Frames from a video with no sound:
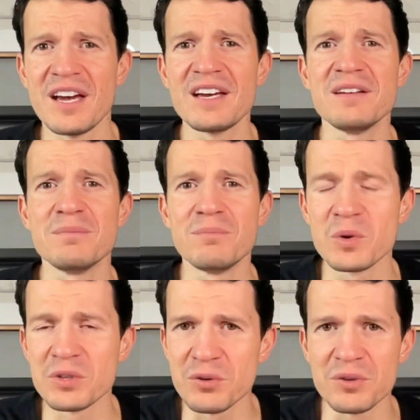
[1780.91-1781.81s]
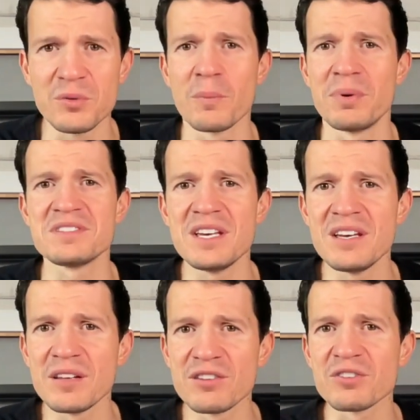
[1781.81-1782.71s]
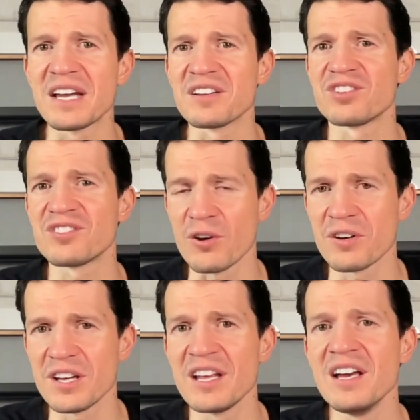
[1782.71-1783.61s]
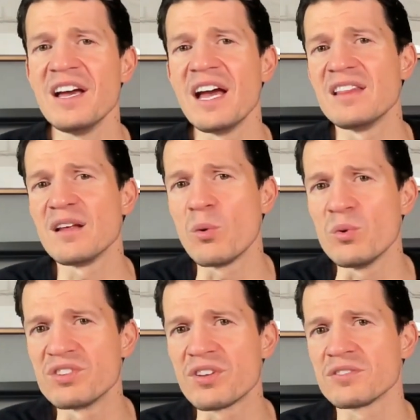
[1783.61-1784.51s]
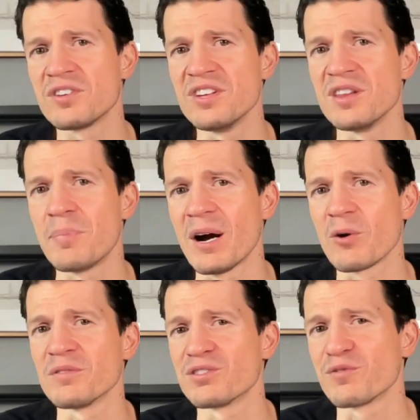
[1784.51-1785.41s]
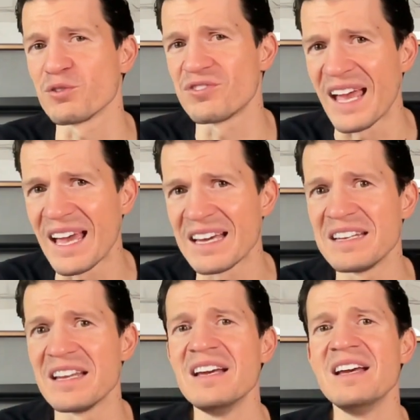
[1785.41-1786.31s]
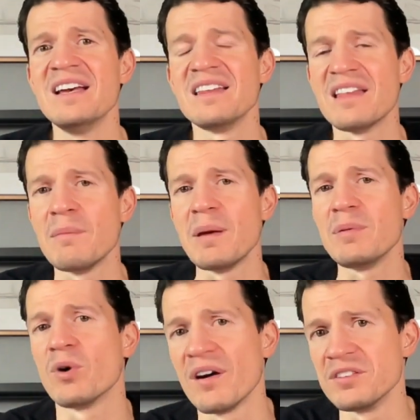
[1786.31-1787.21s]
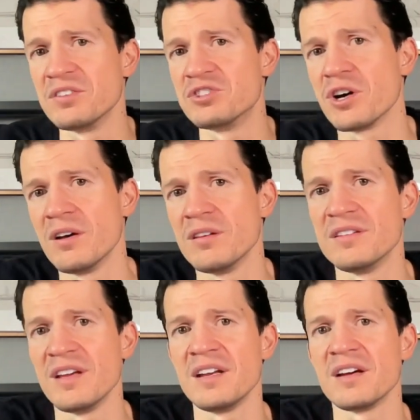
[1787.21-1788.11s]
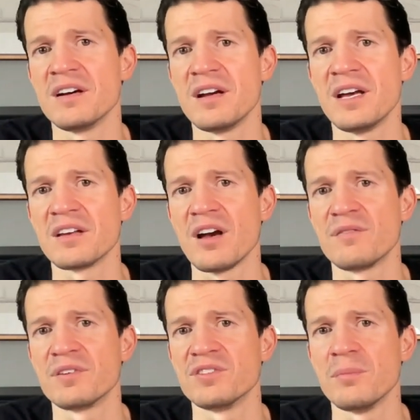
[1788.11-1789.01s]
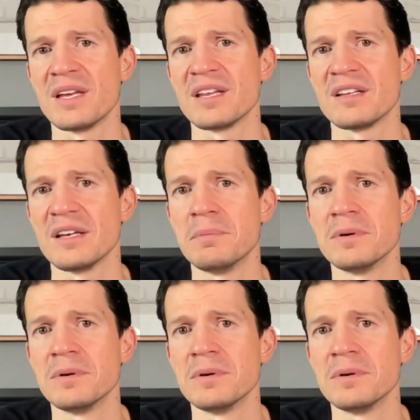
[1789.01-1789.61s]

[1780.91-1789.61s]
hey, we're doing, we're busy. This will get us started. And then mm-hmm. when we mm-hmm. start to see the power of this firsthand, then maybe we'll have the ju- the data and the confidence to make that leap.